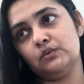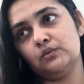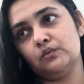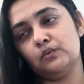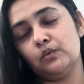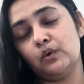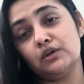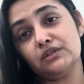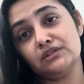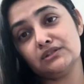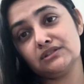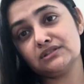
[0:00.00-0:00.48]

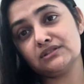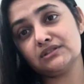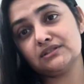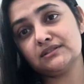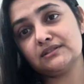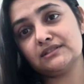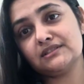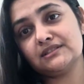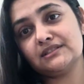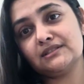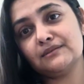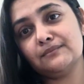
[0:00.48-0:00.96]
want
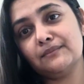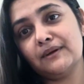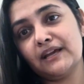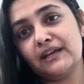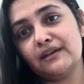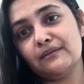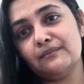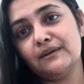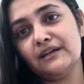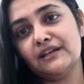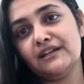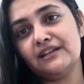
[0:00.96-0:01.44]
a
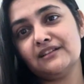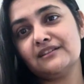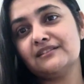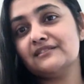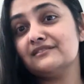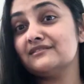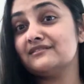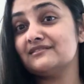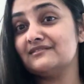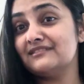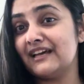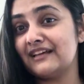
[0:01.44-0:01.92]
baby,
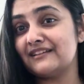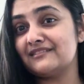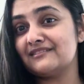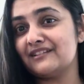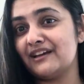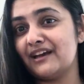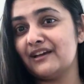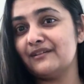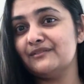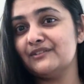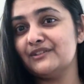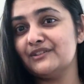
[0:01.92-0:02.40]
that
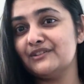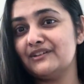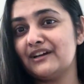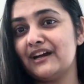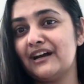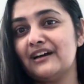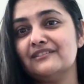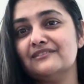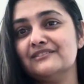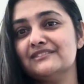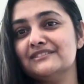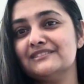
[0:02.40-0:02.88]
time you
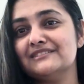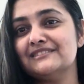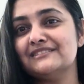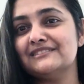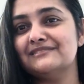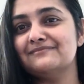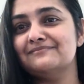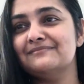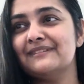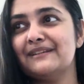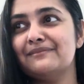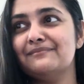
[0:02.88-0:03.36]
have
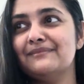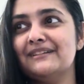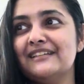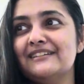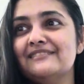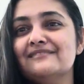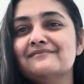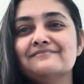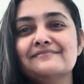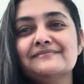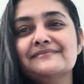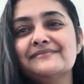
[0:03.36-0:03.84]

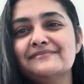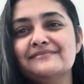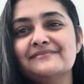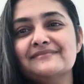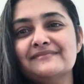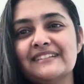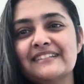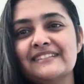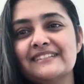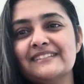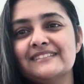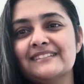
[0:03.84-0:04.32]
maybe
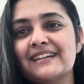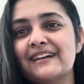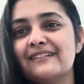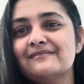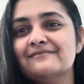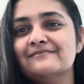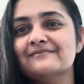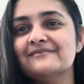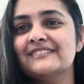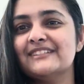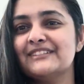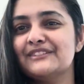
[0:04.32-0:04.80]

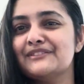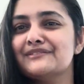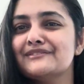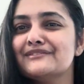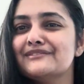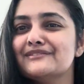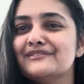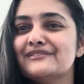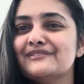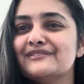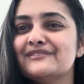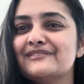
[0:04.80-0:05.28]
some
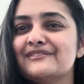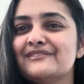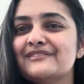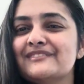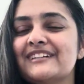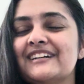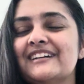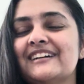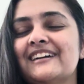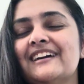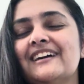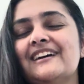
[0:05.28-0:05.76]
issue.
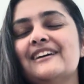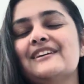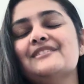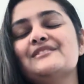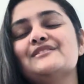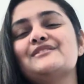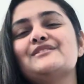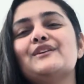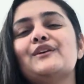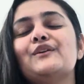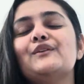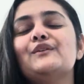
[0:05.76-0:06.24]

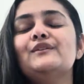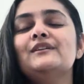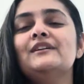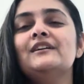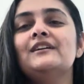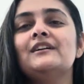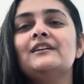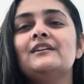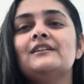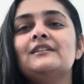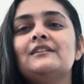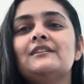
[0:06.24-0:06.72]
So
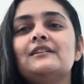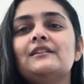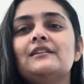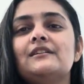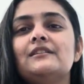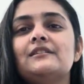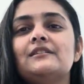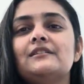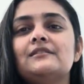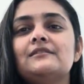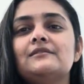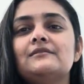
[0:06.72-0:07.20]

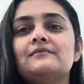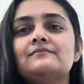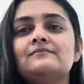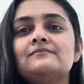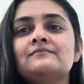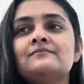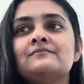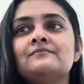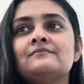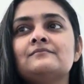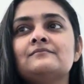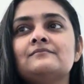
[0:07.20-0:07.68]

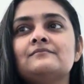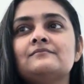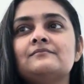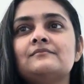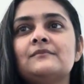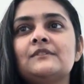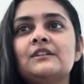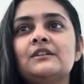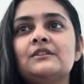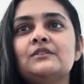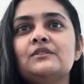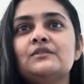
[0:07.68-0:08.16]

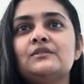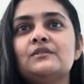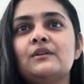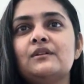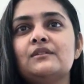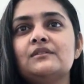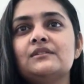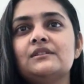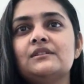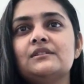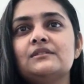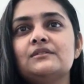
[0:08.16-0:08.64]
you
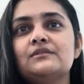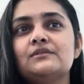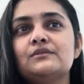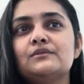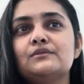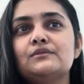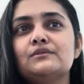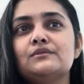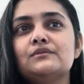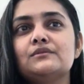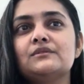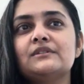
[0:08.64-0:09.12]
don't need
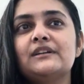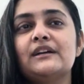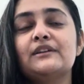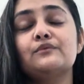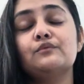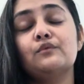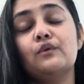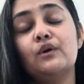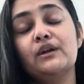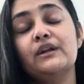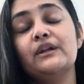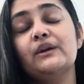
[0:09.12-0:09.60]
to
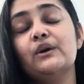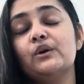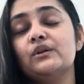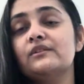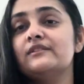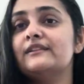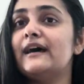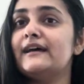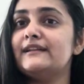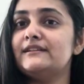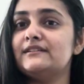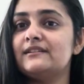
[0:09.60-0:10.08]
get worried
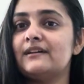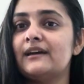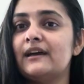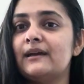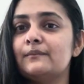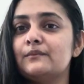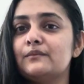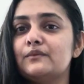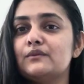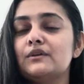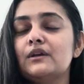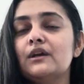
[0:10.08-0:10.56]
on that
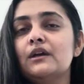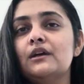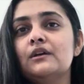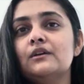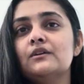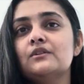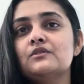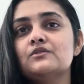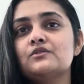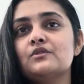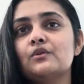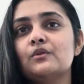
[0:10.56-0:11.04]
time.
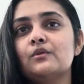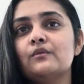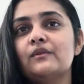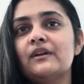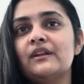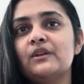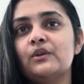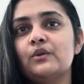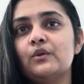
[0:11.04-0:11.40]
So when